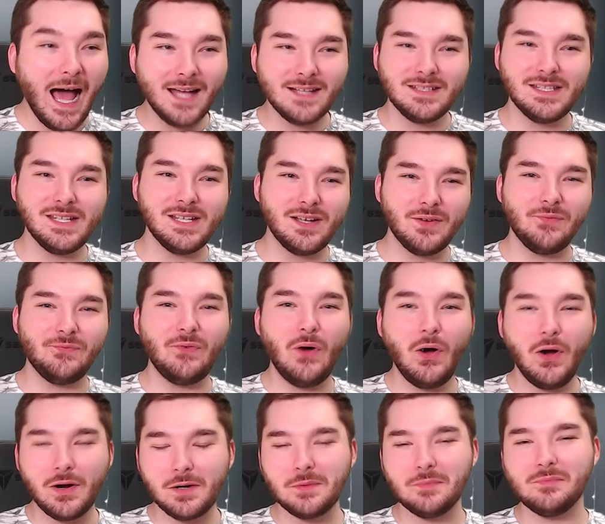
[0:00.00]
I dig a
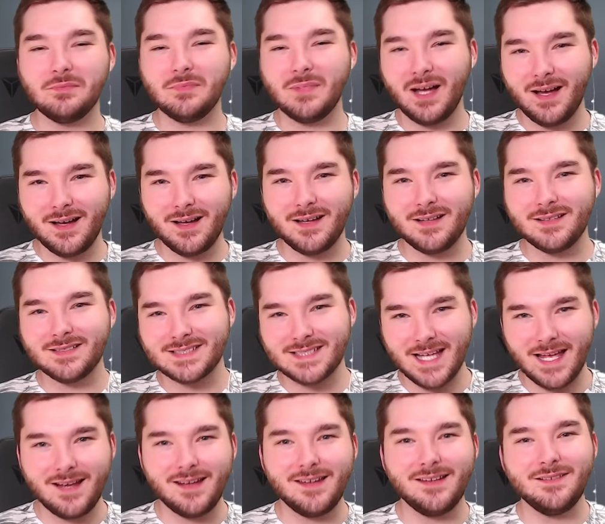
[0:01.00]
farm uh,
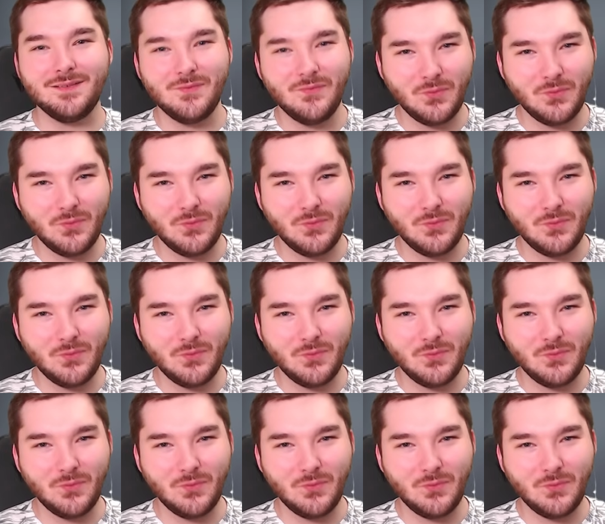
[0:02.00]
setting